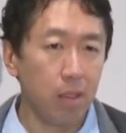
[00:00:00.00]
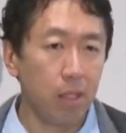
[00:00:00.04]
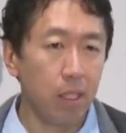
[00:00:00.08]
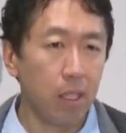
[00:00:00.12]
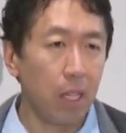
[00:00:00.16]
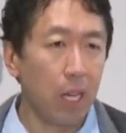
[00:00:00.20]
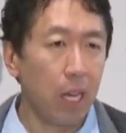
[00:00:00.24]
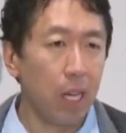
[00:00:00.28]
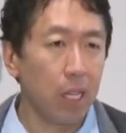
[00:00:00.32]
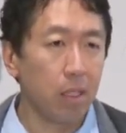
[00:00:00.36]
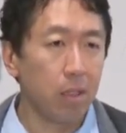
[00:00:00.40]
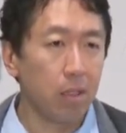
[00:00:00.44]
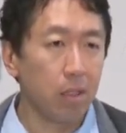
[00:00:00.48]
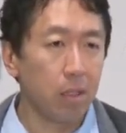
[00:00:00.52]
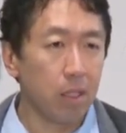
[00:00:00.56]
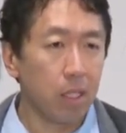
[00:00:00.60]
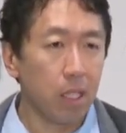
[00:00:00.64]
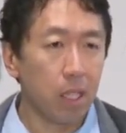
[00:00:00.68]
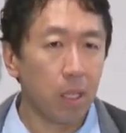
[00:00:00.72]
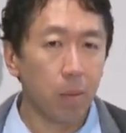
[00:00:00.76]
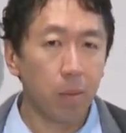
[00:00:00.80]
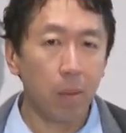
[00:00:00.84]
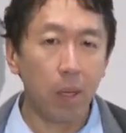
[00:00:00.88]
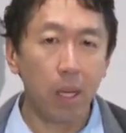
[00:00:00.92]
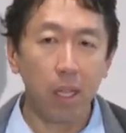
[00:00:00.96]
that I
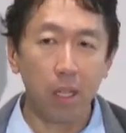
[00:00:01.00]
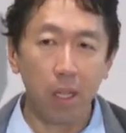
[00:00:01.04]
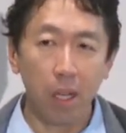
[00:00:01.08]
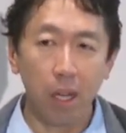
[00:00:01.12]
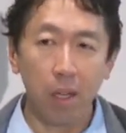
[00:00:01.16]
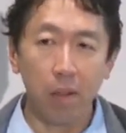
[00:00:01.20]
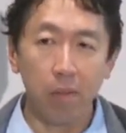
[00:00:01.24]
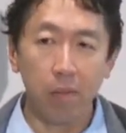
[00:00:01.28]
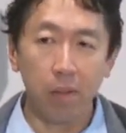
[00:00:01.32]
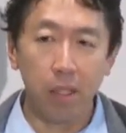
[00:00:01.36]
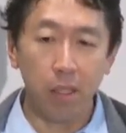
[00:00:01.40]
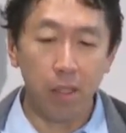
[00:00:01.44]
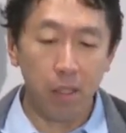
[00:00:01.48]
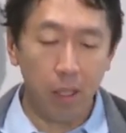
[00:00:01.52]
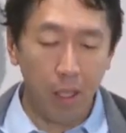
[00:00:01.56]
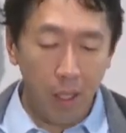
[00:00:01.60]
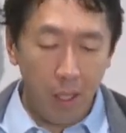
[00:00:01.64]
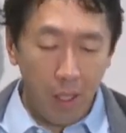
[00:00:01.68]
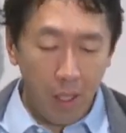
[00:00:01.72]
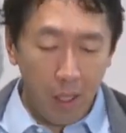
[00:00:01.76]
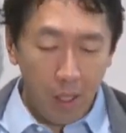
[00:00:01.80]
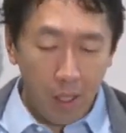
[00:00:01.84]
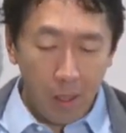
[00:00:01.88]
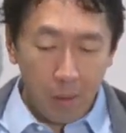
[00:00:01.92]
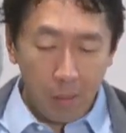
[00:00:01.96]
see quite often,
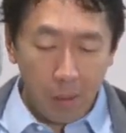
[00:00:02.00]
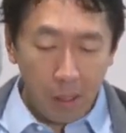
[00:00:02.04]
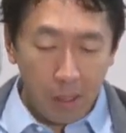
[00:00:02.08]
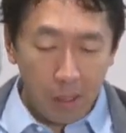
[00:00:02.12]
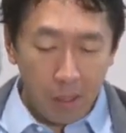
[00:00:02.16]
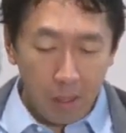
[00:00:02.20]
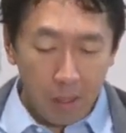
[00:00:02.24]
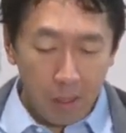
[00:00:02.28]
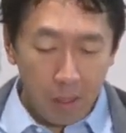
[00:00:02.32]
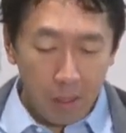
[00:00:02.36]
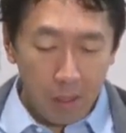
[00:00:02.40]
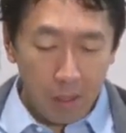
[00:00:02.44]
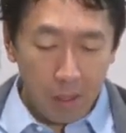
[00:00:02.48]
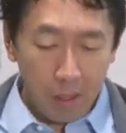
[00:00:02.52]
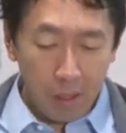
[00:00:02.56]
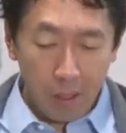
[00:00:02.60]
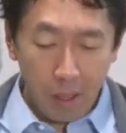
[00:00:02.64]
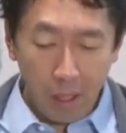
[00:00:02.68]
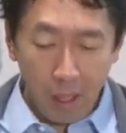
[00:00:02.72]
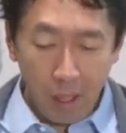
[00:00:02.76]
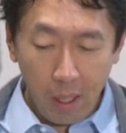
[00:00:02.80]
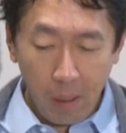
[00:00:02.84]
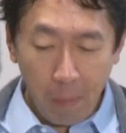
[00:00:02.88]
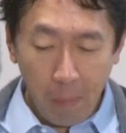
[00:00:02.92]
which is